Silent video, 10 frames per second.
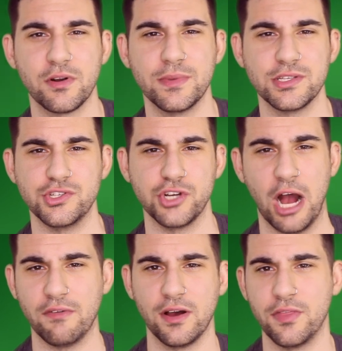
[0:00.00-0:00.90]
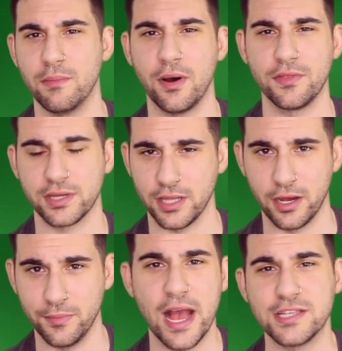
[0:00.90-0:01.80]
from his Java of the Month
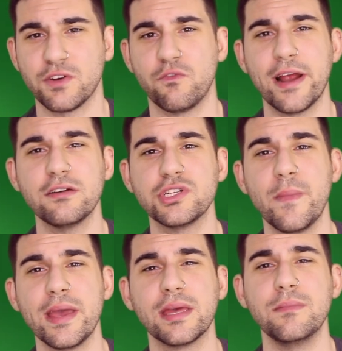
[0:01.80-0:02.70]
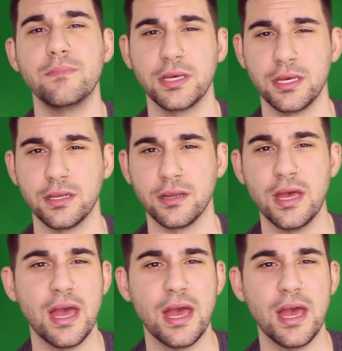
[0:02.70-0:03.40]
Club. It's a rare Jamaican bean,